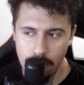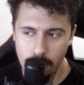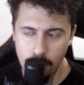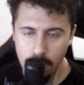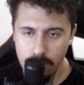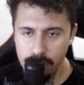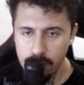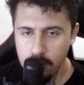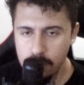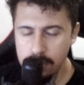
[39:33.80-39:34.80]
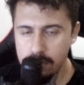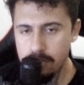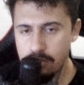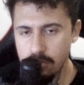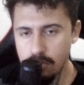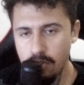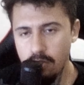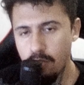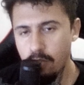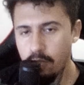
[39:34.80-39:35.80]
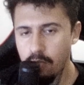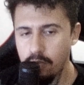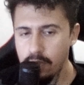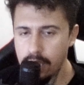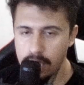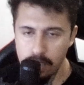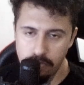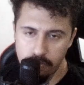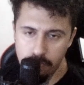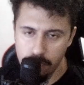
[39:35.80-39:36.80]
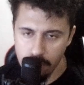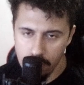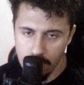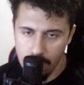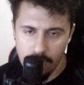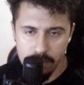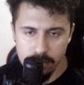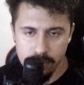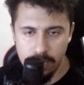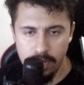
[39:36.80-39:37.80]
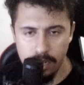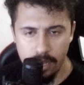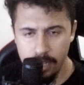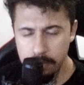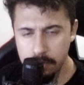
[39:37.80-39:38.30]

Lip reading: What if you want to know if there are any